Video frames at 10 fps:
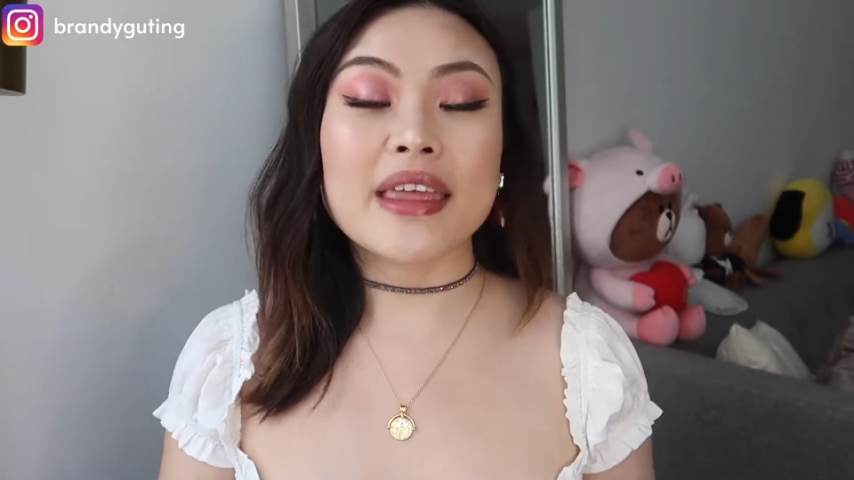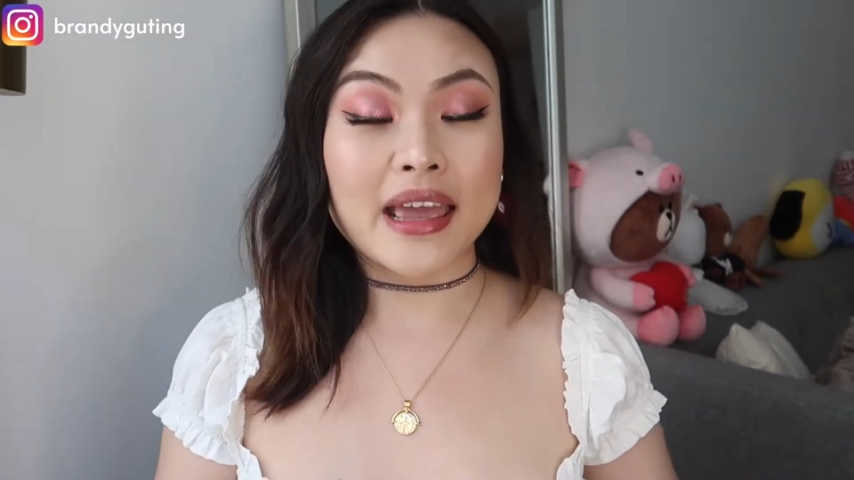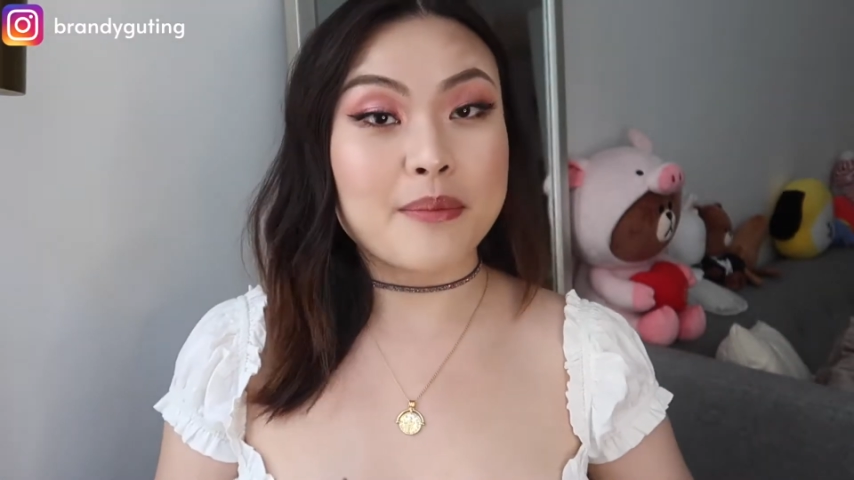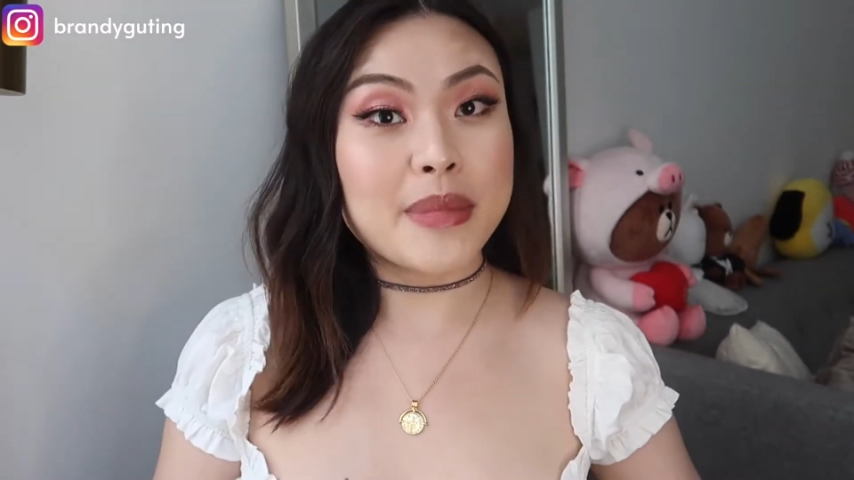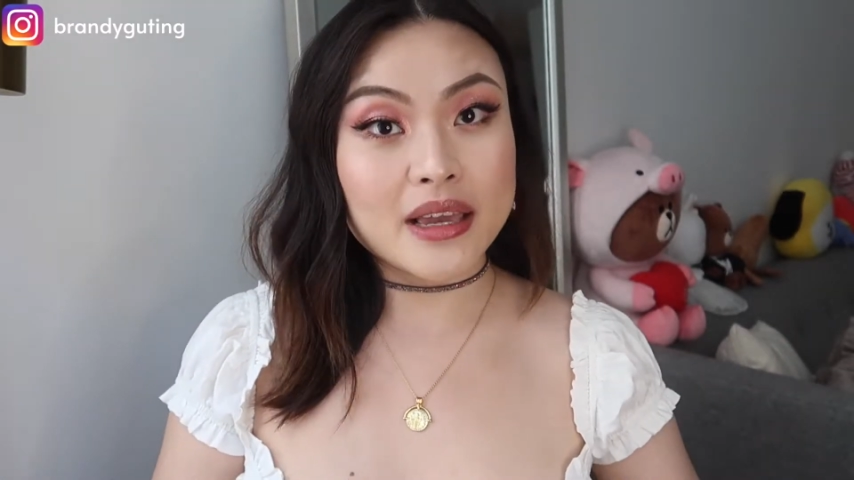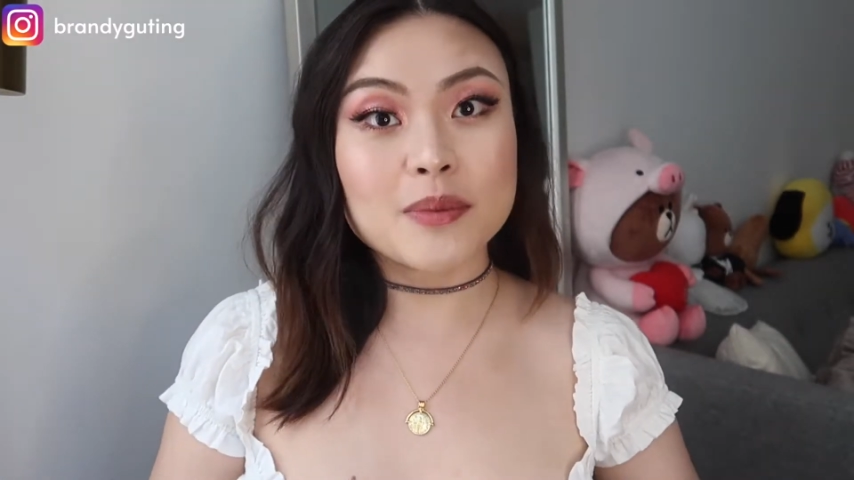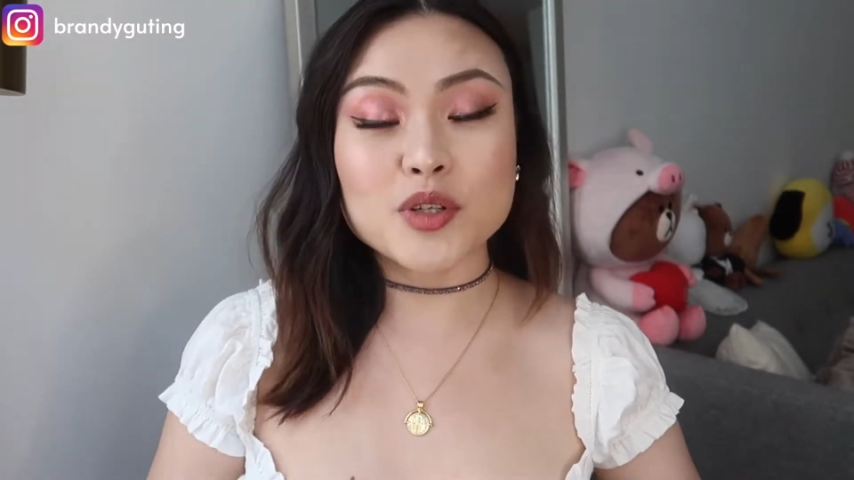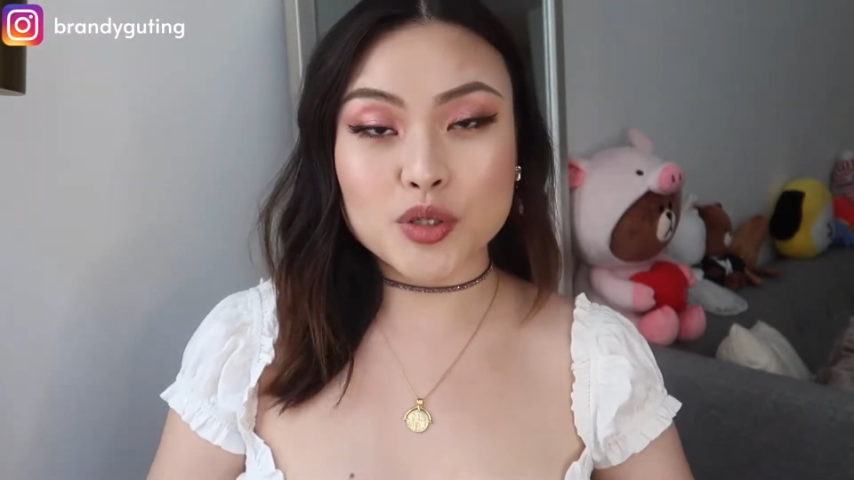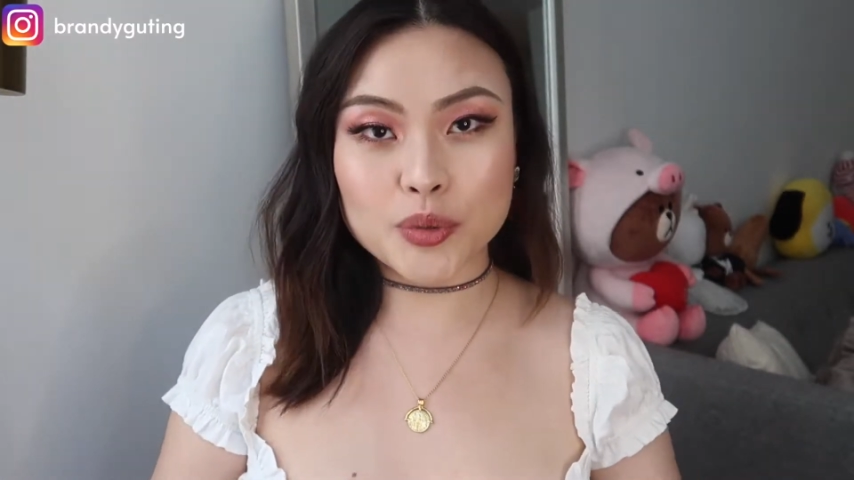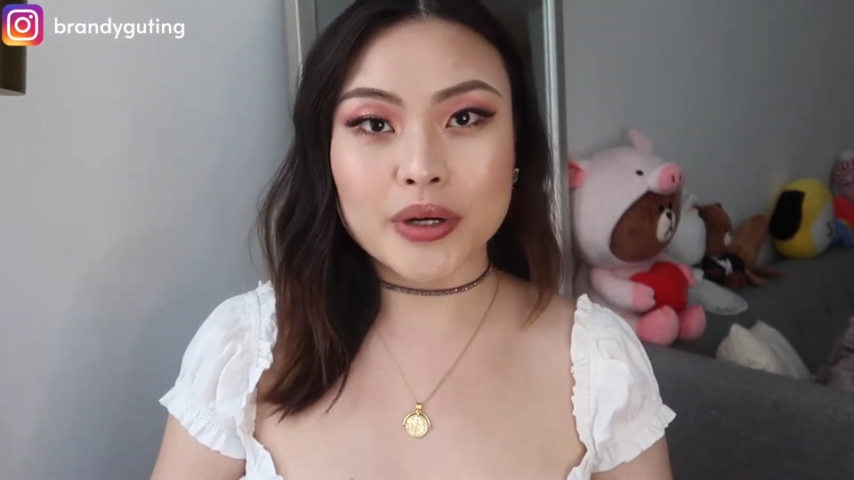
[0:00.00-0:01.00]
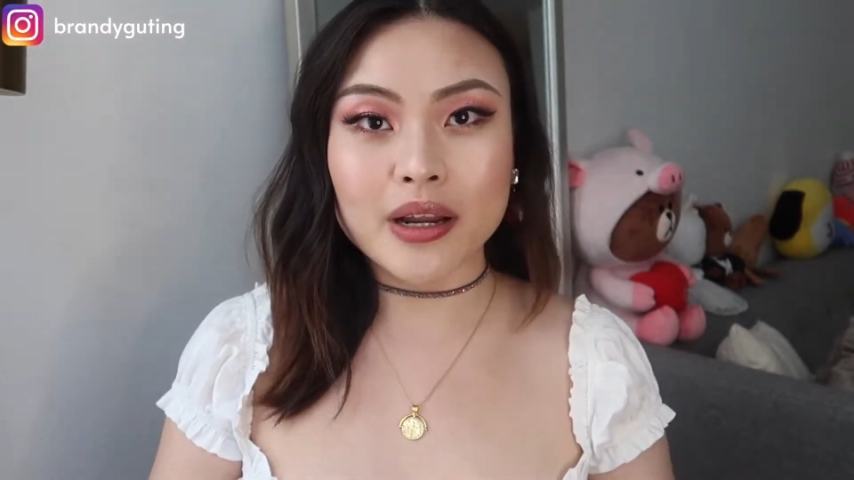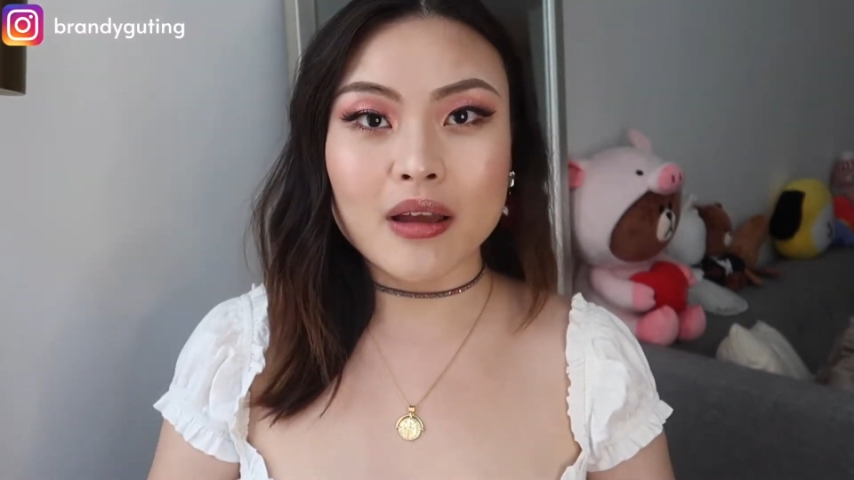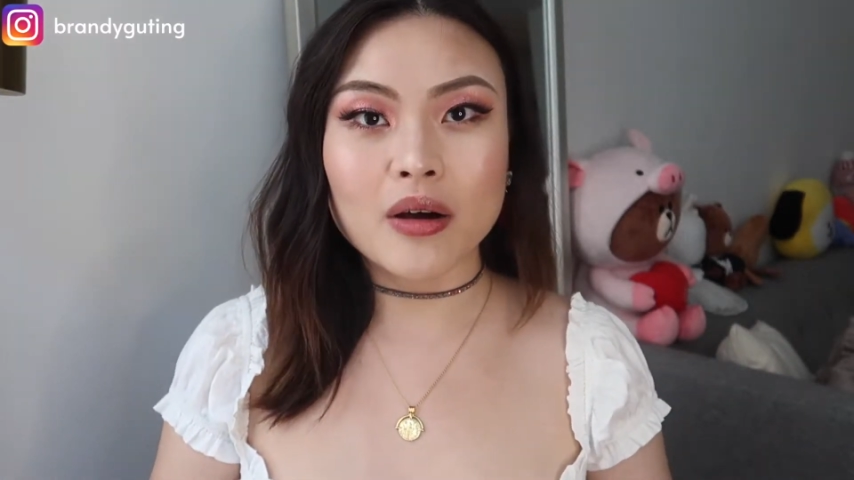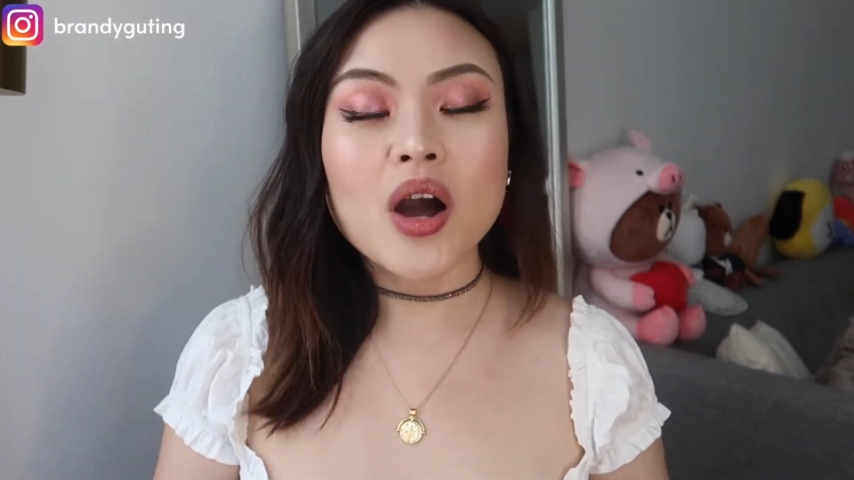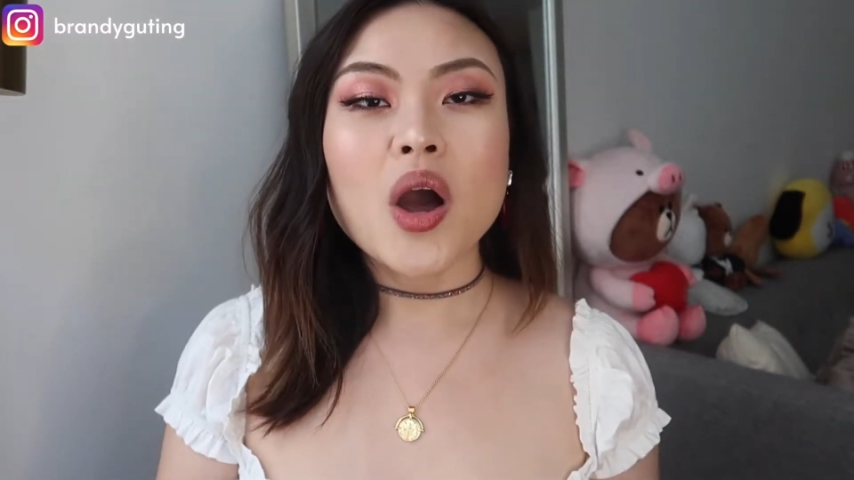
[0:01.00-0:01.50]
a makeup tutorial